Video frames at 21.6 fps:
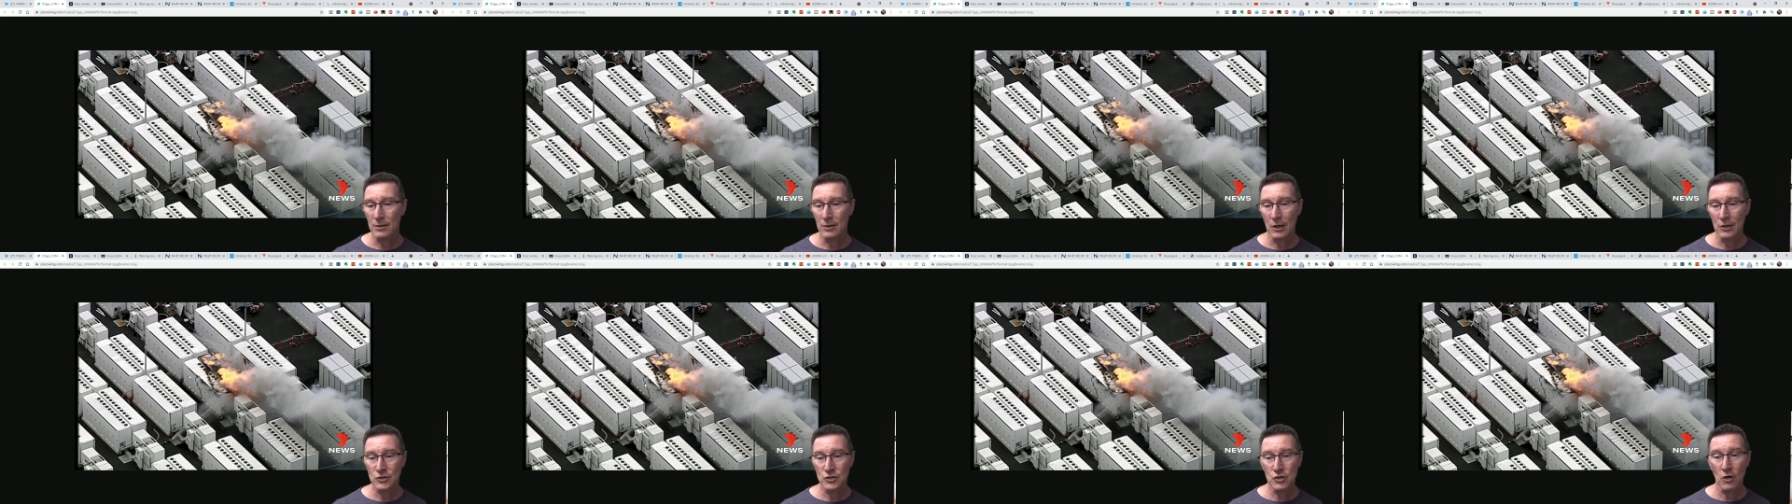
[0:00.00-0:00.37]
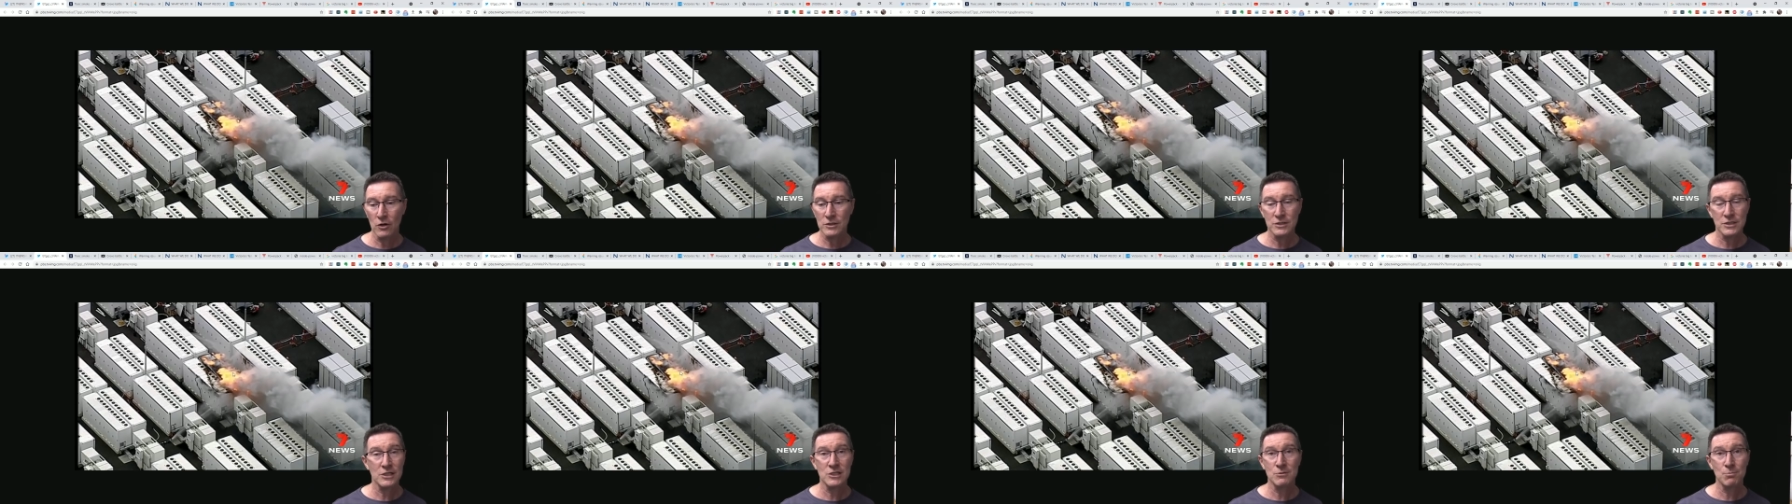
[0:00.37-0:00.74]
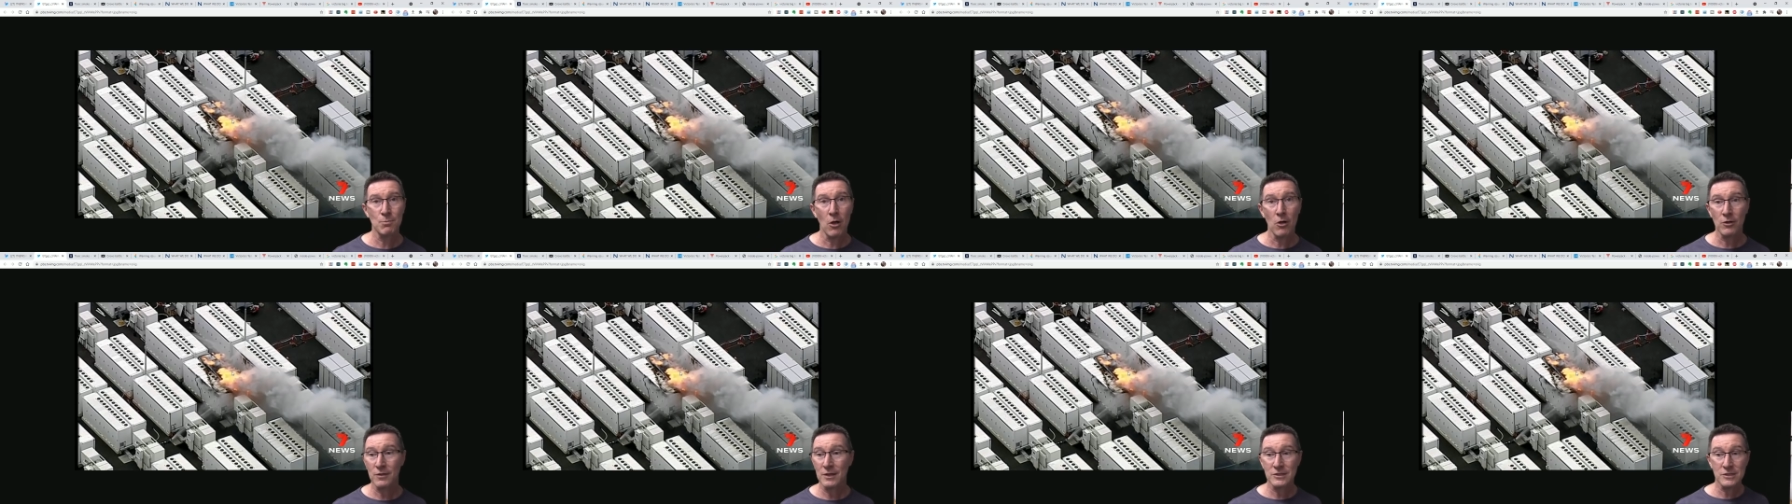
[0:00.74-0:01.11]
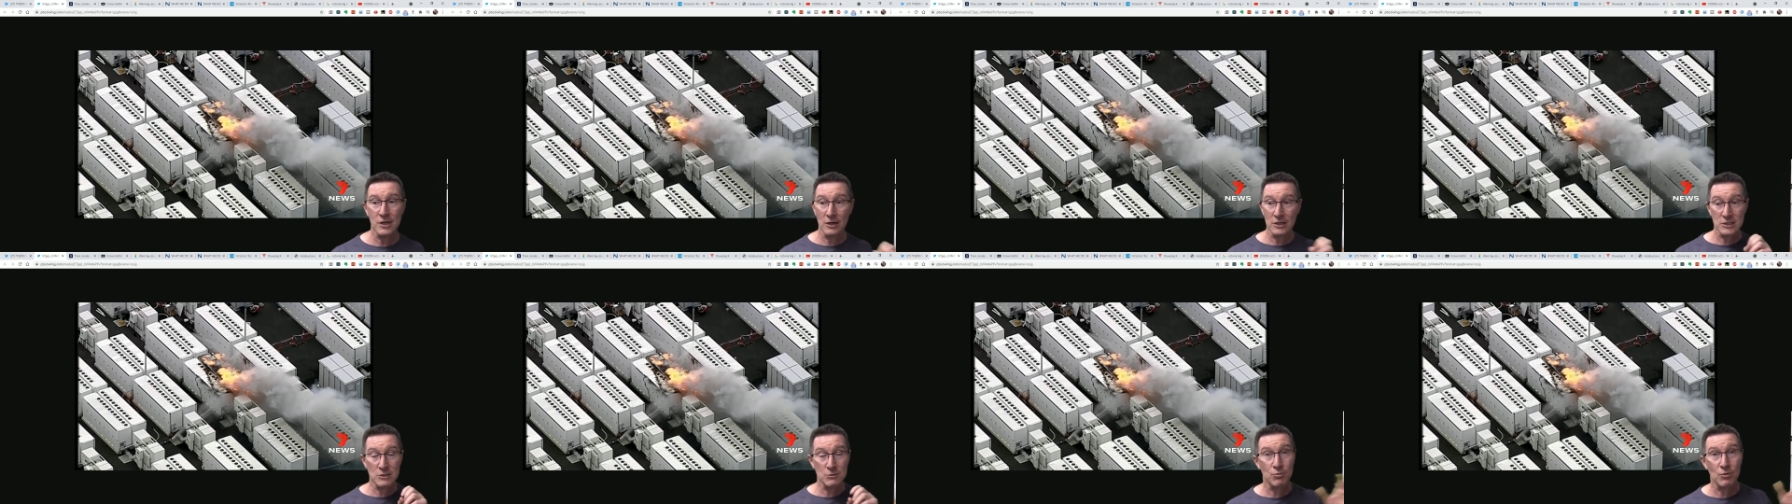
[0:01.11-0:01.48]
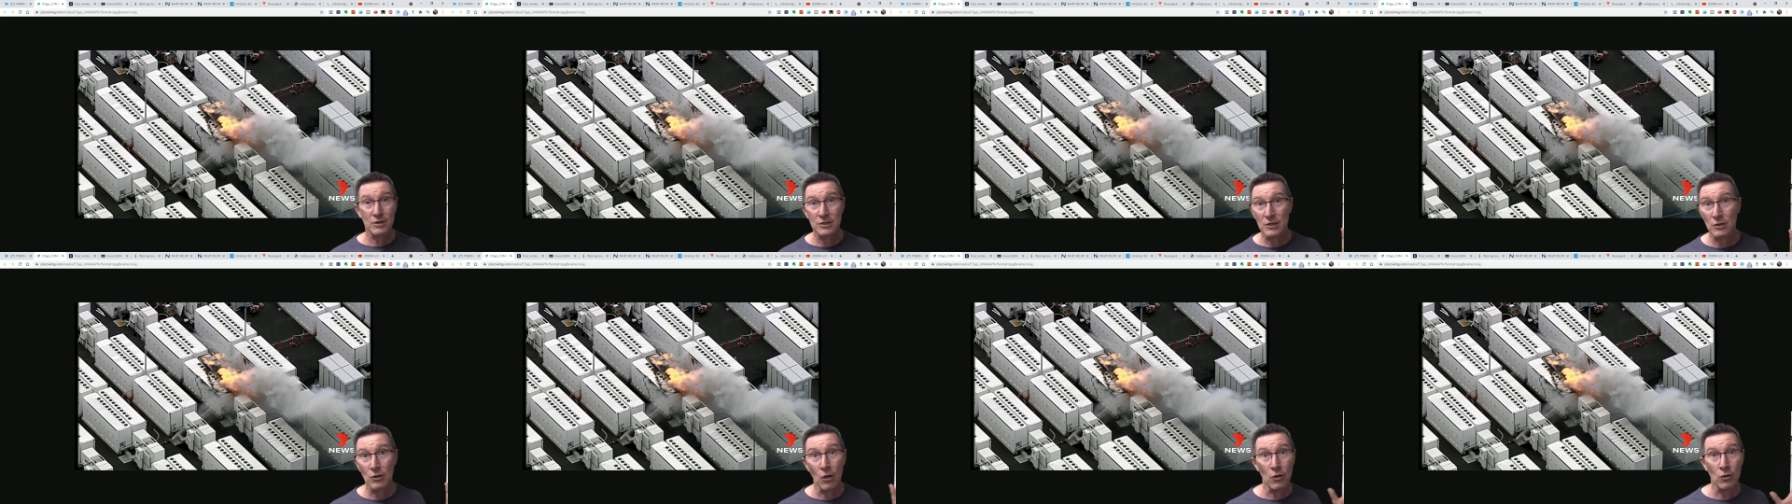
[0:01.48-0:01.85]
uh, toxic smoke that's going to
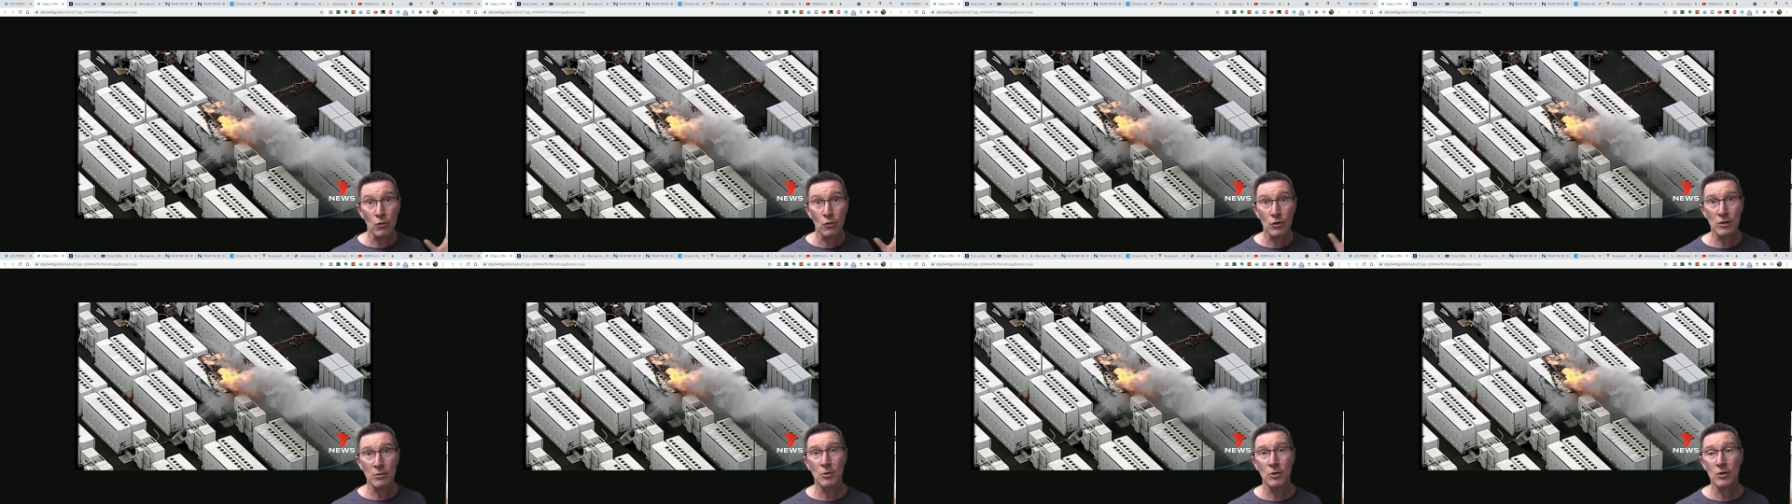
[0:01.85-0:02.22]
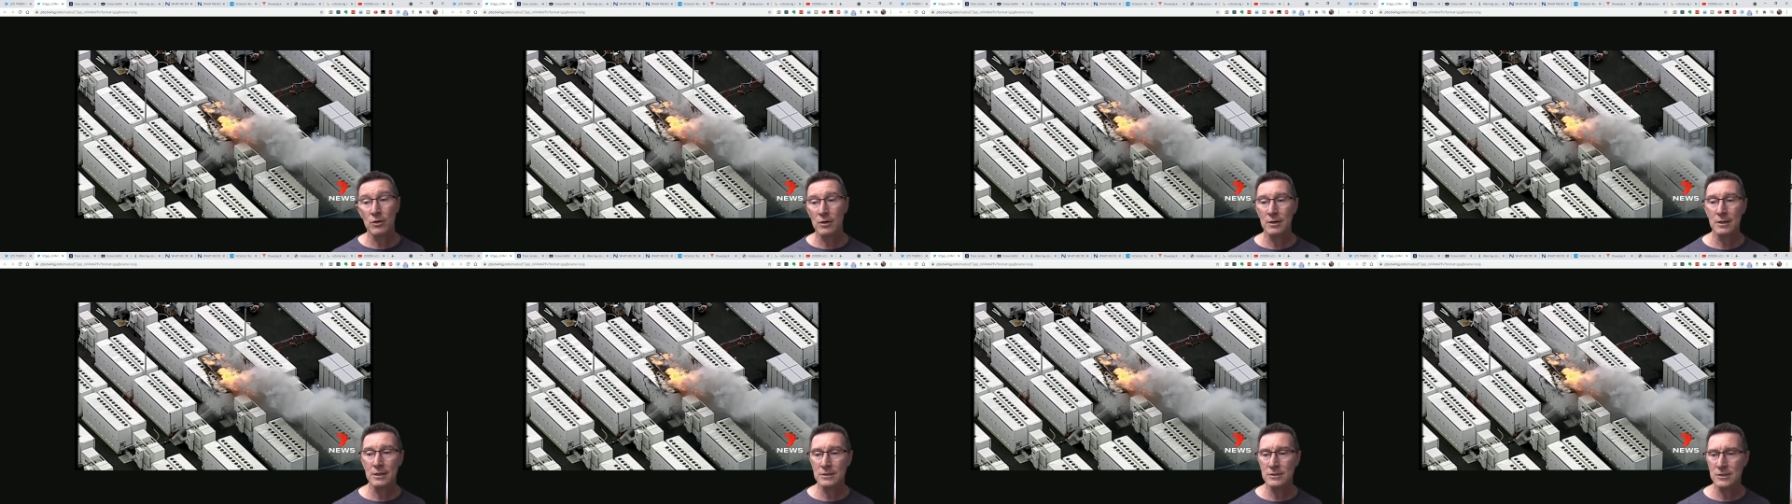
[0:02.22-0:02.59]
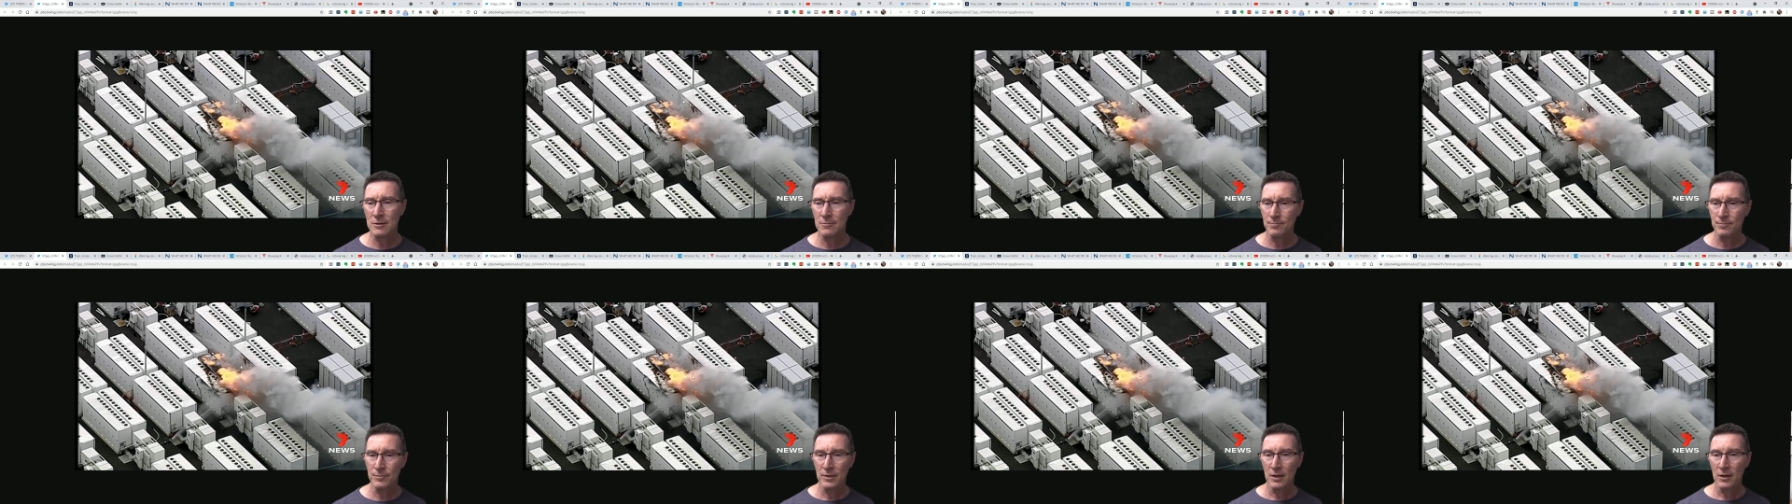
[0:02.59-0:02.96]
spread to local communities and